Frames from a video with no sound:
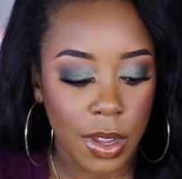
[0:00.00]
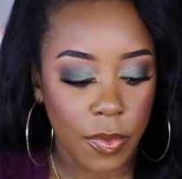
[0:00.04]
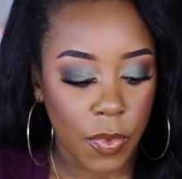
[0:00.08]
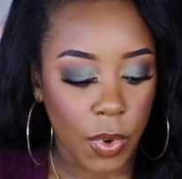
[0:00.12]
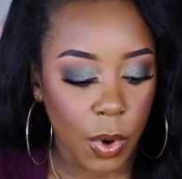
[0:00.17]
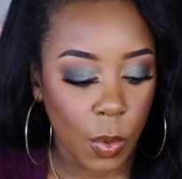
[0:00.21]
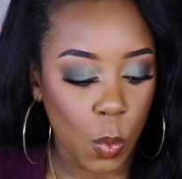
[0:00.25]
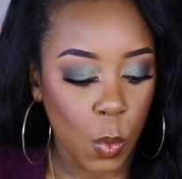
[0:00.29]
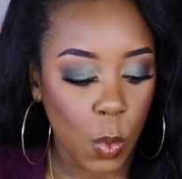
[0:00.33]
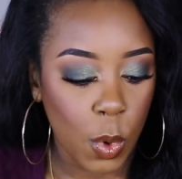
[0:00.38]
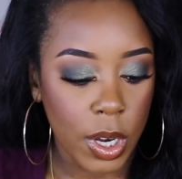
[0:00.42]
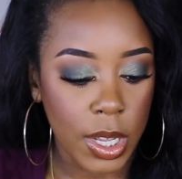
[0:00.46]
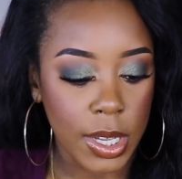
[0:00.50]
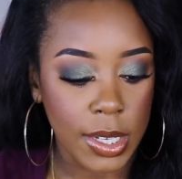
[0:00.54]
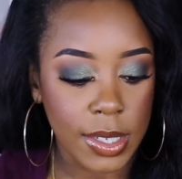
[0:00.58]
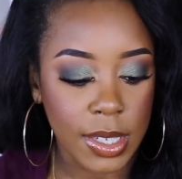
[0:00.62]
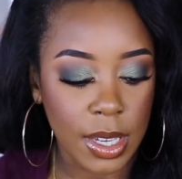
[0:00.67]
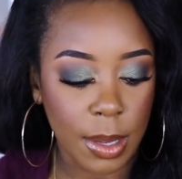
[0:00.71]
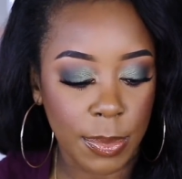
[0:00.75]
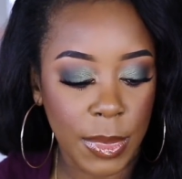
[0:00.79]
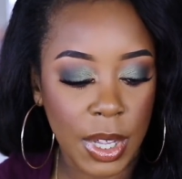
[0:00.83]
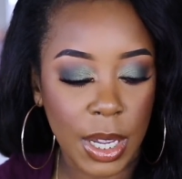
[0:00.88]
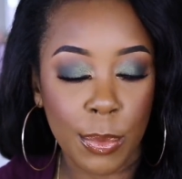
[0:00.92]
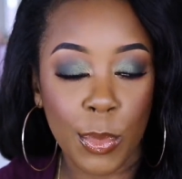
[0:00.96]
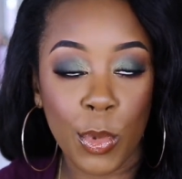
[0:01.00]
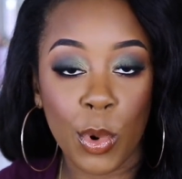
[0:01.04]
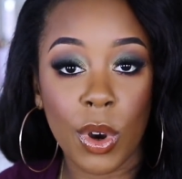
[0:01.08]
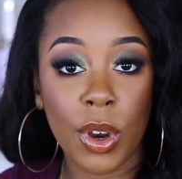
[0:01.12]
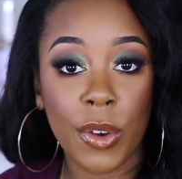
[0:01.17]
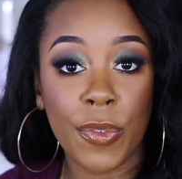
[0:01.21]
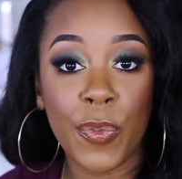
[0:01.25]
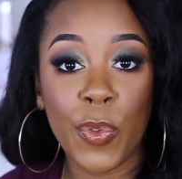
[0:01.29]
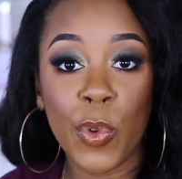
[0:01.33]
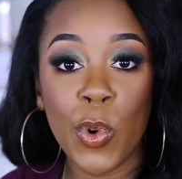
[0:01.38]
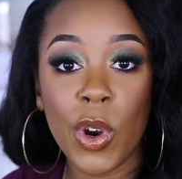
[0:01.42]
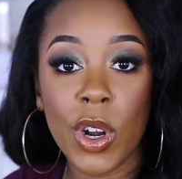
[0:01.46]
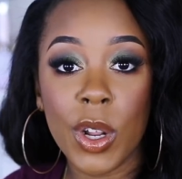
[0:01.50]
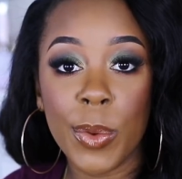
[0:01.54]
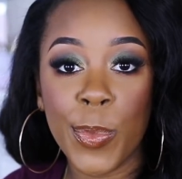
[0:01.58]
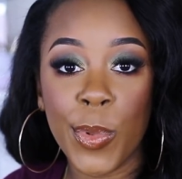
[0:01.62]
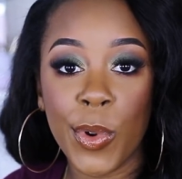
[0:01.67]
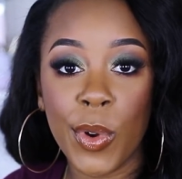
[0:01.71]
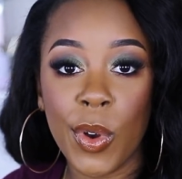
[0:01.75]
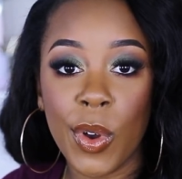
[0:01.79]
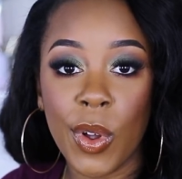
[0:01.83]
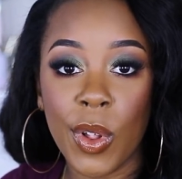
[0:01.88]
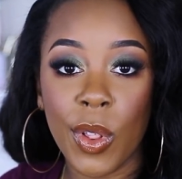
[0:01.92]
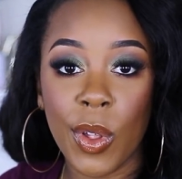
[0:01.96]
if you're wanting something more
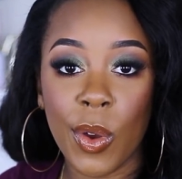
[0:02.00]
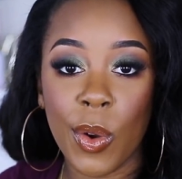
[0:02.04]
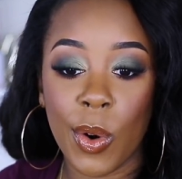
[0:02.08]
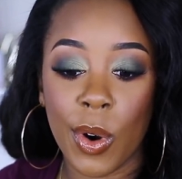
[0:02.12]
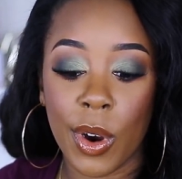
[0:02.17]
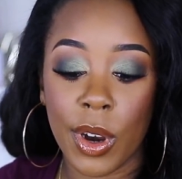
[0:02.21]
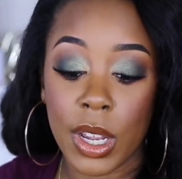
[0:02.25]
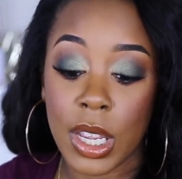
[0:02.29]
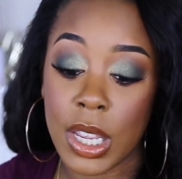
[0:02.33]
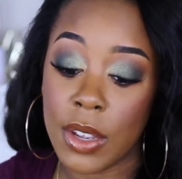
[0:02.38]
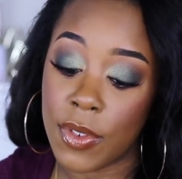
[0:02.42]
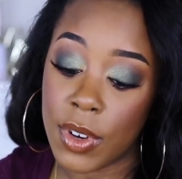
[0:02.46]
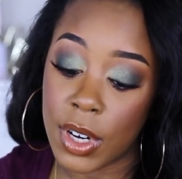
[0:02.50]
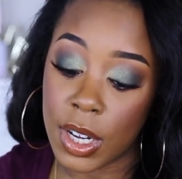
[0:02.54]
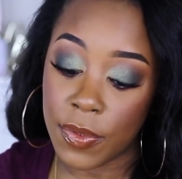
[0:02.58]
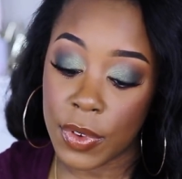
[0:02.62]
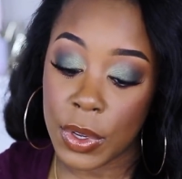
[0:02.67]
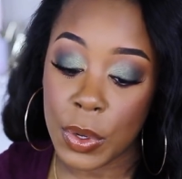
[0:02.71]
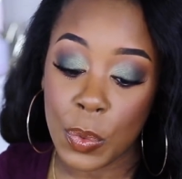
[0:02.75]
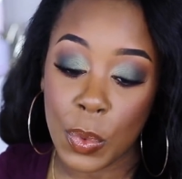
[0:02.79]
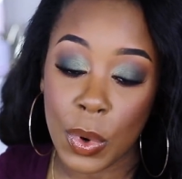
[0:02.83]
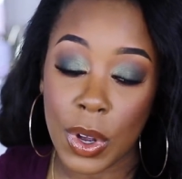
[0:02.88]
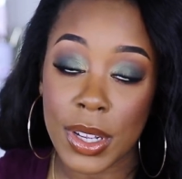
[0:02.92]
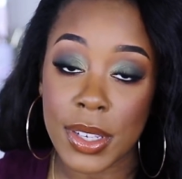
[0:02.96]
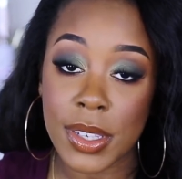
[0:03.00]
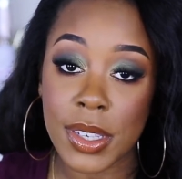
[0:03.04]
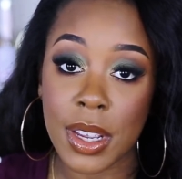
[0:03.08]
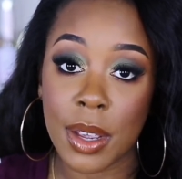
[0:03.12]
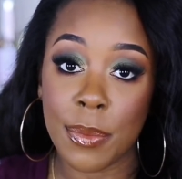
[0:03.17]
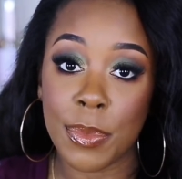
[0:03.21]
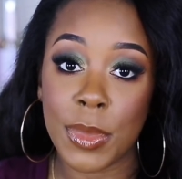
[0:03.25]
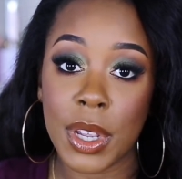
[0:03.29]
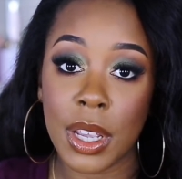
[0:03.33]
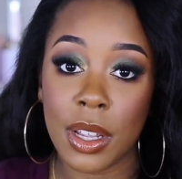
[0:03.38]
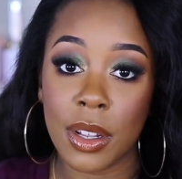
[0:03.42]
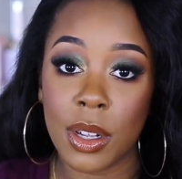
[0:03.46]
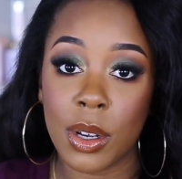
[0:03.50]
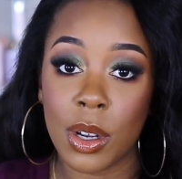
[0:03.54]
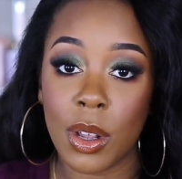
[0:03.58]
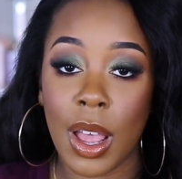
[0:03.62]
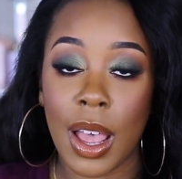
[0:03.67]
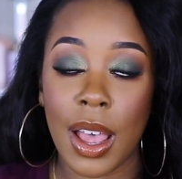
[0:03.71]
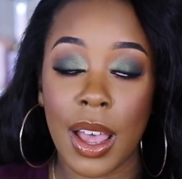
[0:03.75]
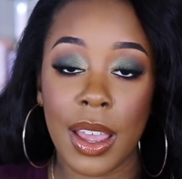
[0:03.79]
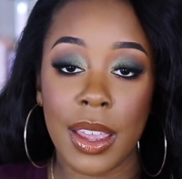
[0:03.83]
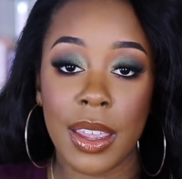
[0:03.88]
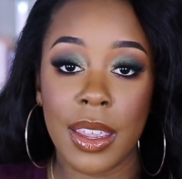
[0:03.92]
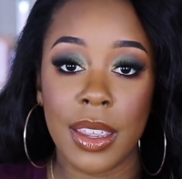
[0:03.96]
affordable, or even if you want something a little
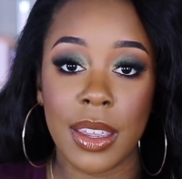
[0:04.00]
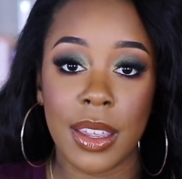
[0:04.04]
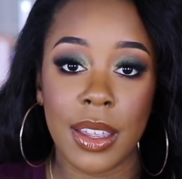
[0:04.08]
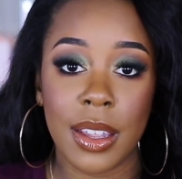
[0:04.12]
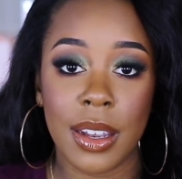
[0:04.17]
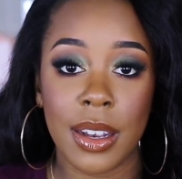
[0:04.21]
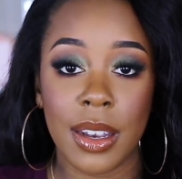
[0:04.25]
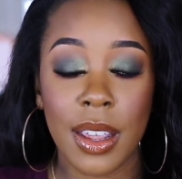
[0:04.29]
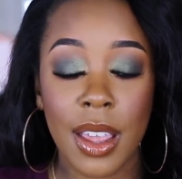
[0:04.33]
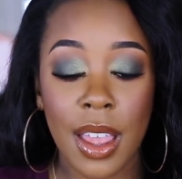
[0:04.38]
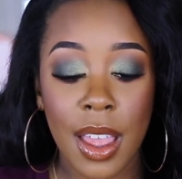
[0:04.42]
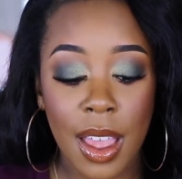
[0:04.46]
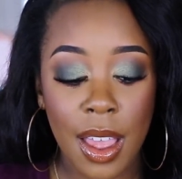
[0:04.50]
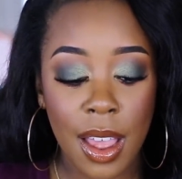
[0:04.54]
high end.